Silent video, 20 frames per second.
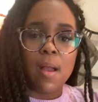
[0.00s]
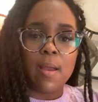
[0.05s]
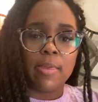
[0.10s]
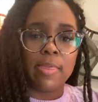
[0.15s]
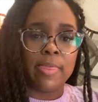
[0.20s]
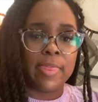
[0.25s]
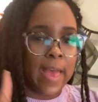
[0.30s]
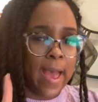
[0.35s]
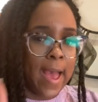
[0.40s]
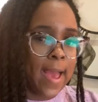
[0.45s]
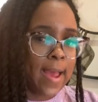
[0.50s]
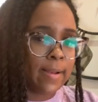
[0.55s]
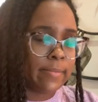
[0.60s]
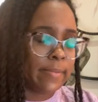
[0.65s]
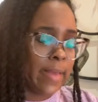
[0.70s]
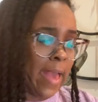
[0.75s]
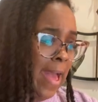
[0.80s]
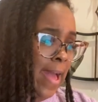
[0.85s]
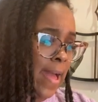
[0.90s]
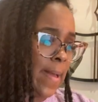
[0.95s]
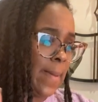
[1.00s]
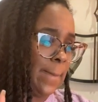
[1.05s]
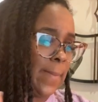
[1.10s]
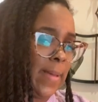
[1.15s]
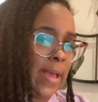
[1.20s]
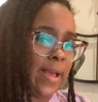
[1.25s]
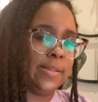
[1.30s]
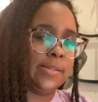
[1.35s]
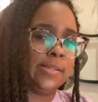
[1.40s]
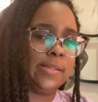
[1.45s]
That app
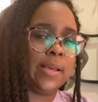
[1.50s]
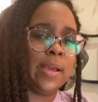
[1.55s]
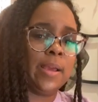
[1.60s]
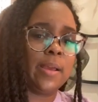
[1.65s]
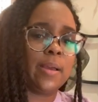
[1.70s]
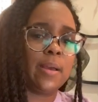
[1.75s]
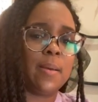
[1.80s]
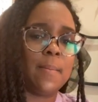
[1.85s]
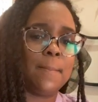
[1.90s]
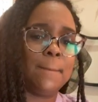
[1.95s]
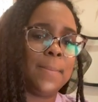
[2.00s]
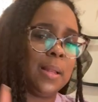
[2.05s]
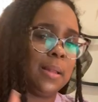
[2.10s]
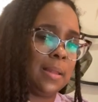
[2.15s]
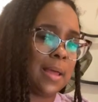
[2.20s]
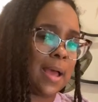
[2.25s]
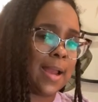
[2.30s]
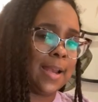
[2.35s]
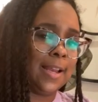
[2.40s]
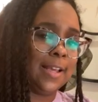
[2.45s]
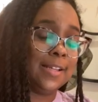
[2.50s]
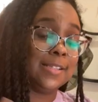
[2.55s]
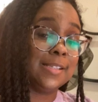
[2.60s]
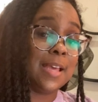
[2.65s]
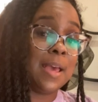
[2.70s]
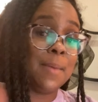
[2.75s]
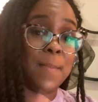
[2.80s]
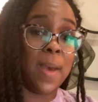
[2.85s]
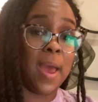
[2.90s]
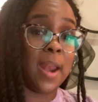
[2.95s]
has like Pilates
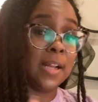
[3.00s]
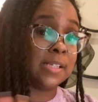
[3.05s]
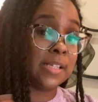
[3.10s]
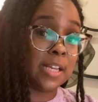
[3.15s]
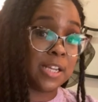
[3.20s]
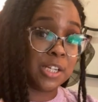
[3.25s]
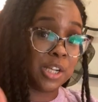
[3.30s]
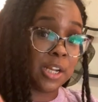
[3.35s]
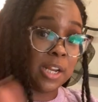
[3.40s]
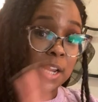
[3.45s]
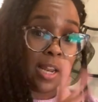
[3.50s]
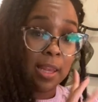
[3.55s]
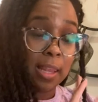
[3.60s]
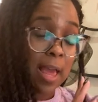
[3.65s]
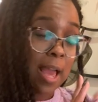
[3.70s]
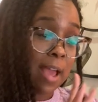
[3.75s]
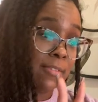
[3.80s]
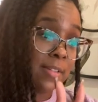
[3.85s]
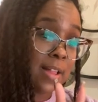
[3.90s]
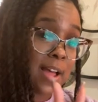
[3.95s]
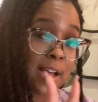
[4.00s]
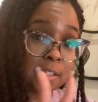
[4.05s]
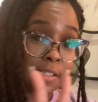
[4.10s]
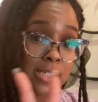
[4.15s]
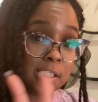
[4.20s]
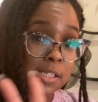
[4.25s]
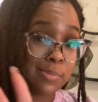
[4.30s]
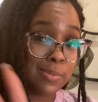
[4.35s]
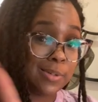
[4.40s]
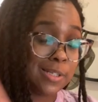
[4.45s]
and meditation and live
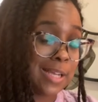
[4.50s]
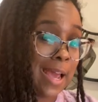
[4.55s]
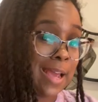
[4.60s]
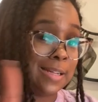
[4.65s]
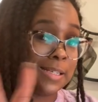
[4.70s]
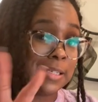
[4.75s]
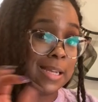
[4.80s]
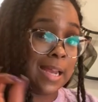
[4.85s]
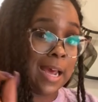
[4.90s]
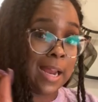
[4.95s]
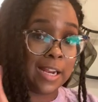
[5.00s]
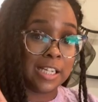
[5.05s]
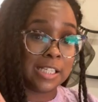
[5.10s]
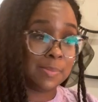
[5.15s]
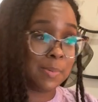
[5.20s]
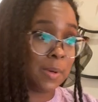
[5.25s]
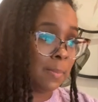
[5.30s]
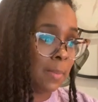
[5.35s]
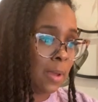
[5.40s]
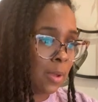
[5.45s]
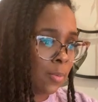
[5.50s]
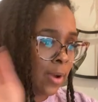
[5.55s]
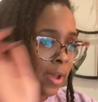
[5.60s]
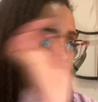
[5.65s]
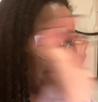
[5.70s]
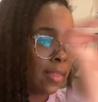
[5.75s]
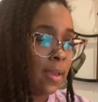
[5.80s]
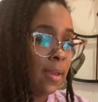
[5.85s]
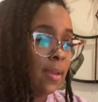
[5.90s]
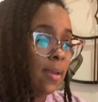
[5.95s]
classes, which I did not experiment with.